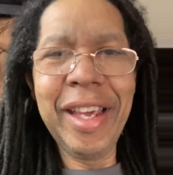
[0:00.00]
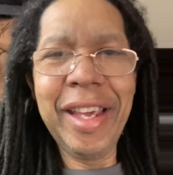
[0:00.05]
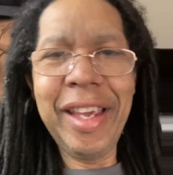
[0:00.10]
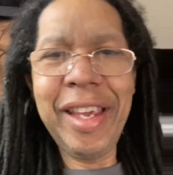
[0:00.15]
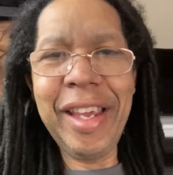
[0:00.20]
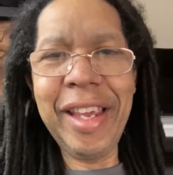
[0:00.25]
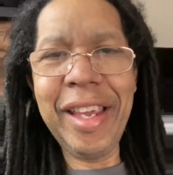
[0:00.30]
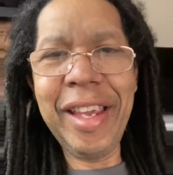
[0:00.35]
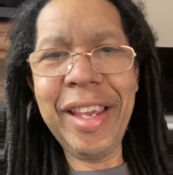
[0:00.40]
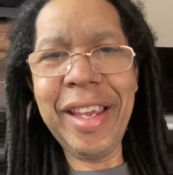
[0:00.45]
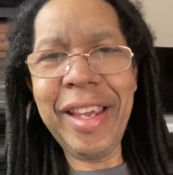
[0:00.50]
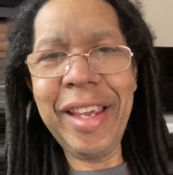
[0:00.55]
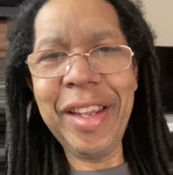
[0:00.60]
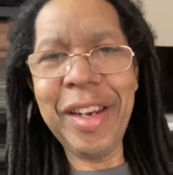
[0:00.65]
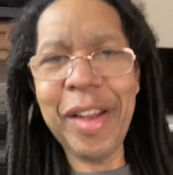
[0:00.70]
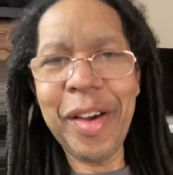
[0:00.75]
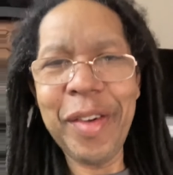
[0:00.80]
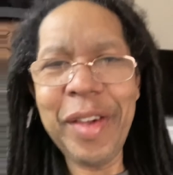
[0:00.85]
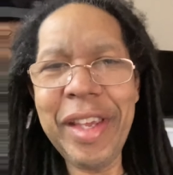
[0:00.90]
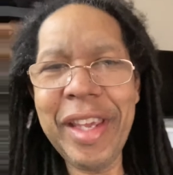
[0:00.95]
he, he
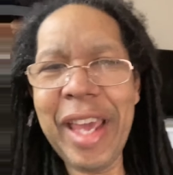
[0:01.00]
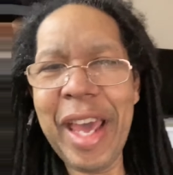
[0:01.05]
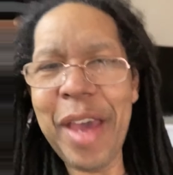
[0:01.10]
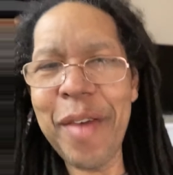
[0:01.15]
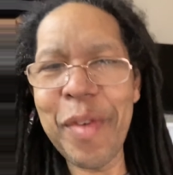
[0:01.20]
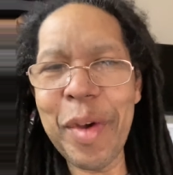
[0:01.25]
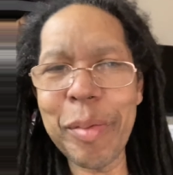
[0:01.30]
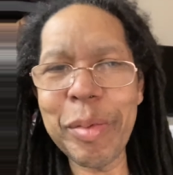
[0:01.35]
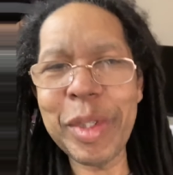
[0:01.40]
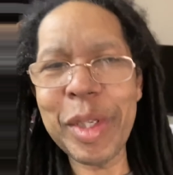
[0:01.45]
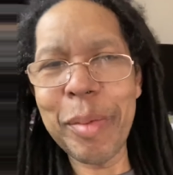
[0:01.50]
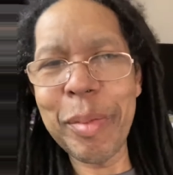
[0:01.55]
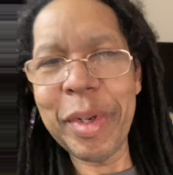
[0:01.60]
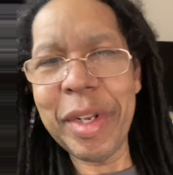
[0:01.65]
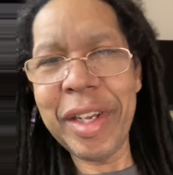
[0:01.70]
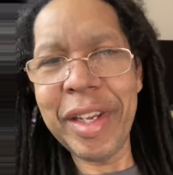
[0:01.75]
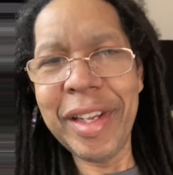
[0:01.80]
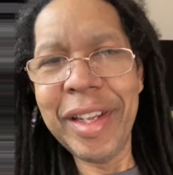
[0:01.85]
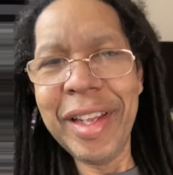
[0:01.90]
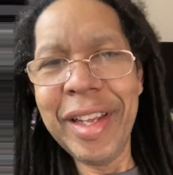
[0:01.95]
you know he gave up some of
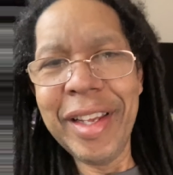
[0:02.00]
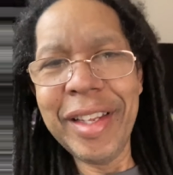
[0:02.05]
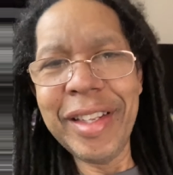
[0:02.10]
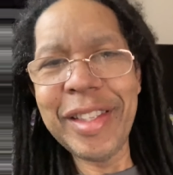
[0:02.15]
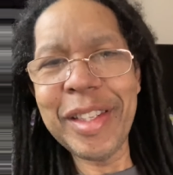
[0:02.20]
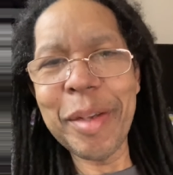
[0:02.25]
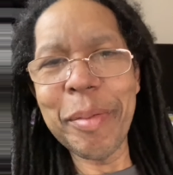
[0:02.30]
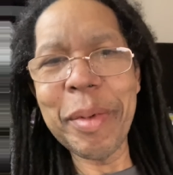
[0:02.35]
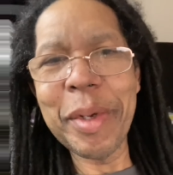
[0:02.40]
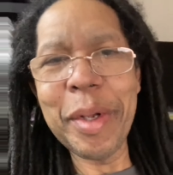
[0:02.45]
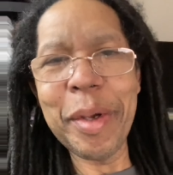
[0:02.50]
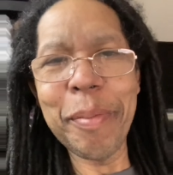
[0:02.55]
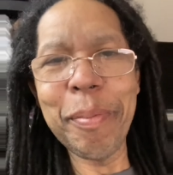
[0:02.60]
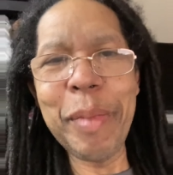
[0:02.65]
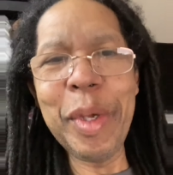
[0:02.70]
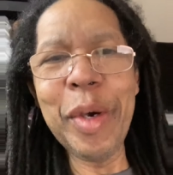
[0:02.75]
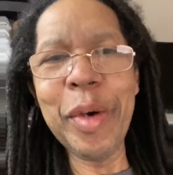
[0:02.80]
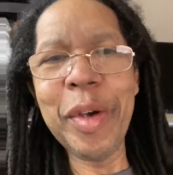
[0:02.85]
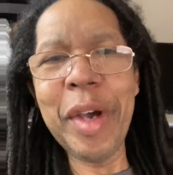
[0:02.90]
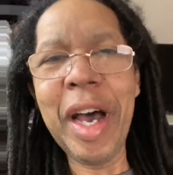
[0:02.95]
the some of the
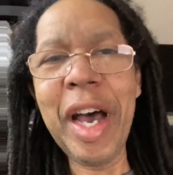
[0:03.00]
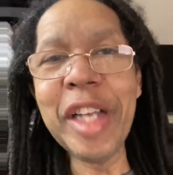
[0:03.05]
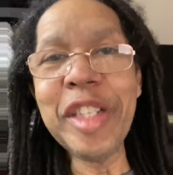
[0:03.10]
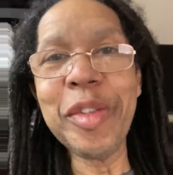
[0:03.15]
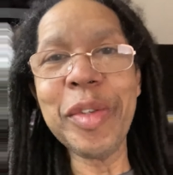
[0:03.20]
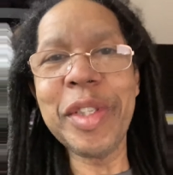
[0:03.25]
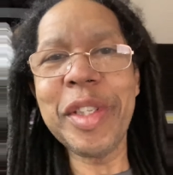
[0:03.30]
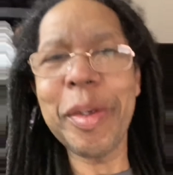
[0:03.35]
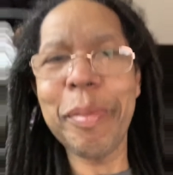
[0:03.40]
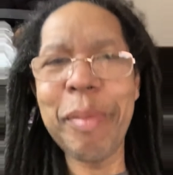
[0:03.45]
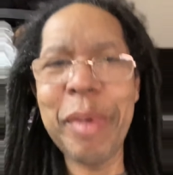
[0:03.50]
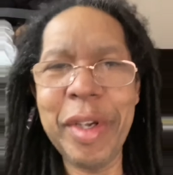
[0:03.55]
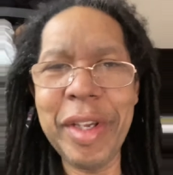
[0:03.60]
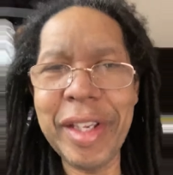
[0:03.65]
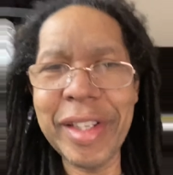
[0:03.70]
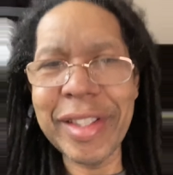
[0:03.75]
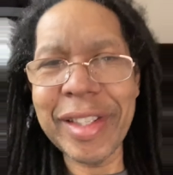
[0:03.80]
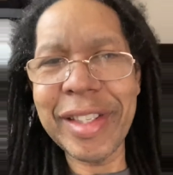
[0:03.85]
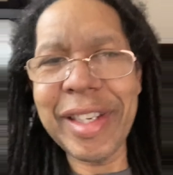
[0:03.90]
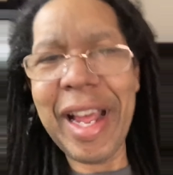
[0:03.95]
mil- hundreds of
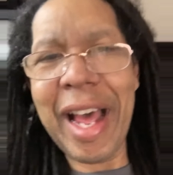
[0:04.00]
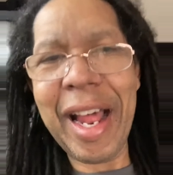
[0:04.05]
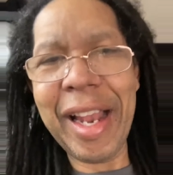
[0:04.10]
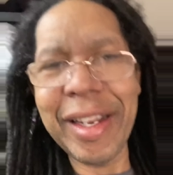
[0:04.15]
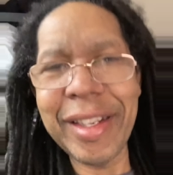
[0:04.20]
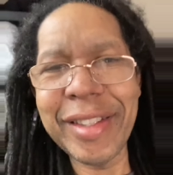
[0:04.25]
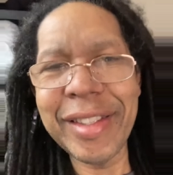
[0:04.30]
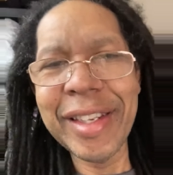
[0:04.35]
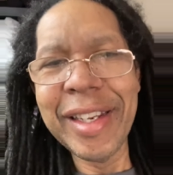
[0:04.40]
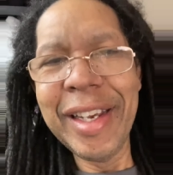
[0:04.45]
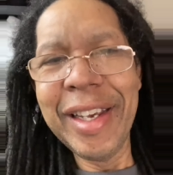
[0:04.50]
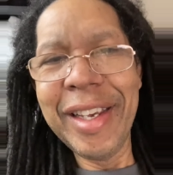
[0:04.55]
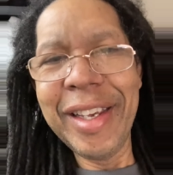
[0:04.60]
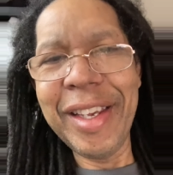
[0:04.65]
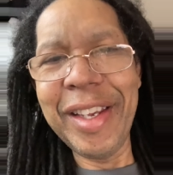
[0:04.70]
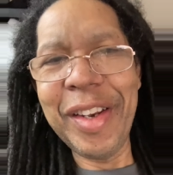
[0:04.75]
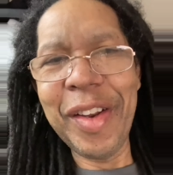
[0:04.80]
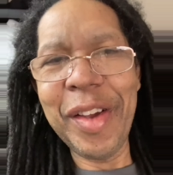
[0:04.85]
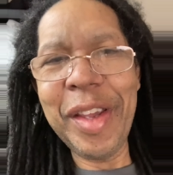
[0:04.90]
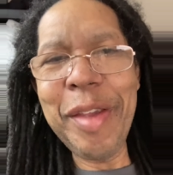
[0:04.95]
millions of dollars
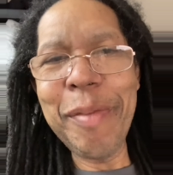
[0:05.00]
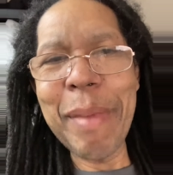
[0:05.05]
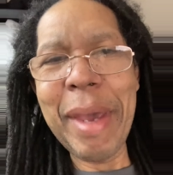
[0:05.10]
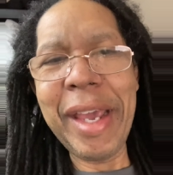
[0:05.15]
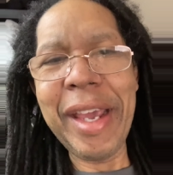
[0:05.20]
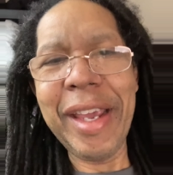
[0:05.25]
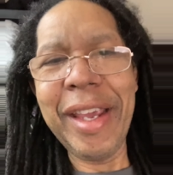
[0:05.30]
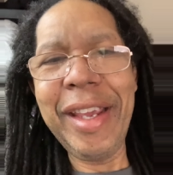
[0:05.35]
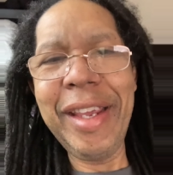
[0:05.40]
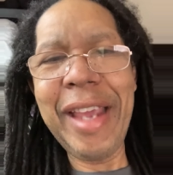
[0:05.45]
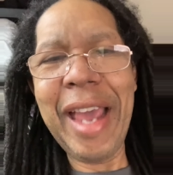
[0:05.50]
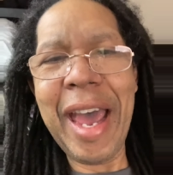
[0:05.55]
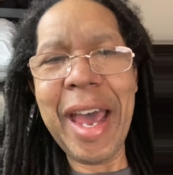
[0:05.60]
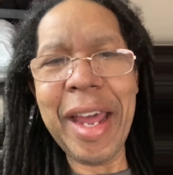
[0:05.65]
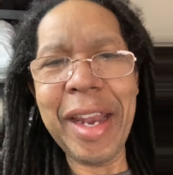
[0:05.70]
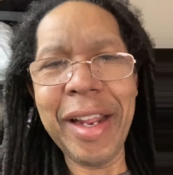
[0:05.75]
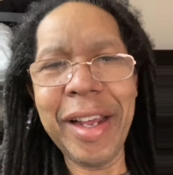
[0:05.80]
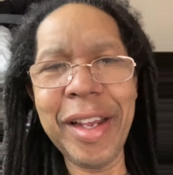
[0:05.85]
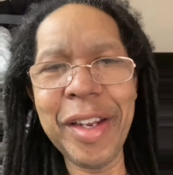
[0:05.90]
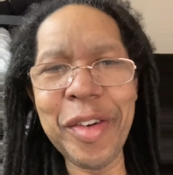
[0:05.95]
you know he made he
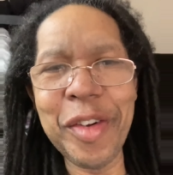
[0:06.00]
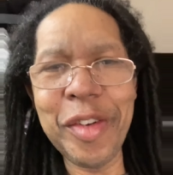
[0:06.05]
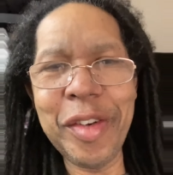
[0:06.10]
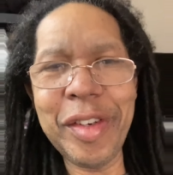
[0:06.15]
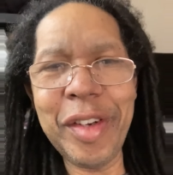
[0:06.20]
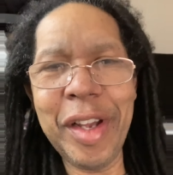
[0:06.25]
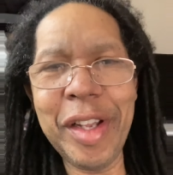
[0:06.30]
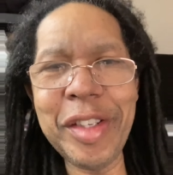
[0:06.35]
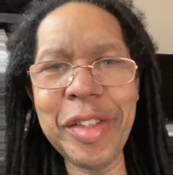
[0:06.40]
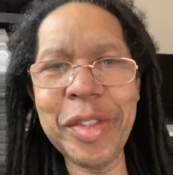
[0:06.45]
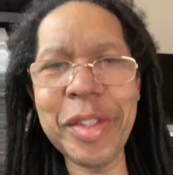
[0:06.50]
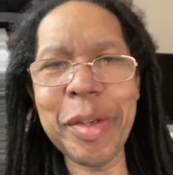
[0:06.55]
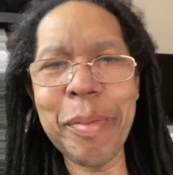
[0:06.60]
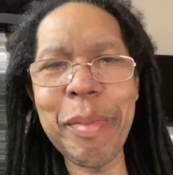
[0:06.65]
had a hundred hundreds of